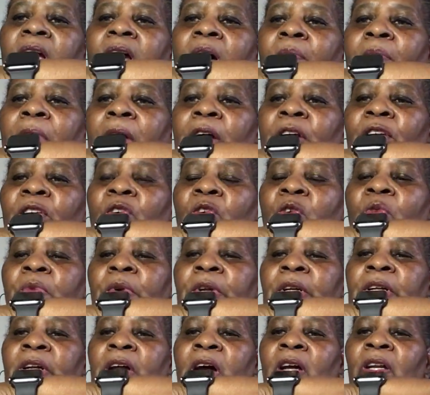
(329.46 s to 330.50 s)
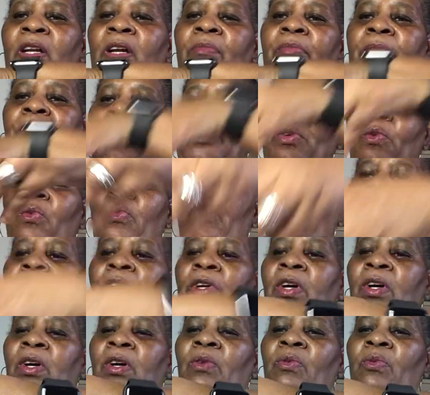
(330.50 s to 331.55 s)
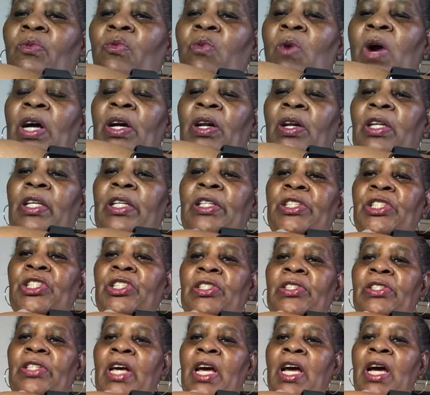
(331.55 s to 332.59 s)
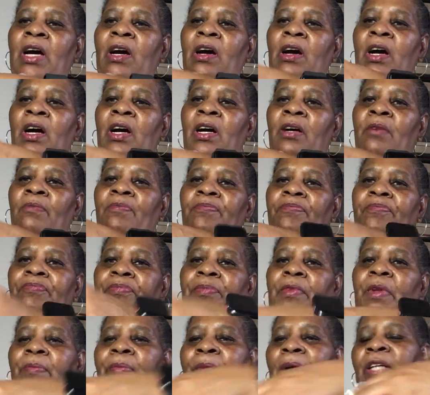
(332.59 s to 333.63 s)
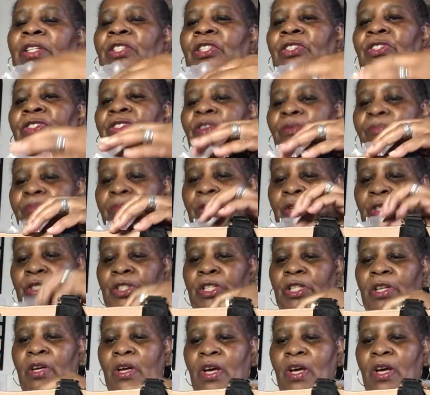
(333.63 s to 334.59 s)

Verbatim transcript: I'm not going to open it all up, but the, the wallet just uh, um, matches the purse.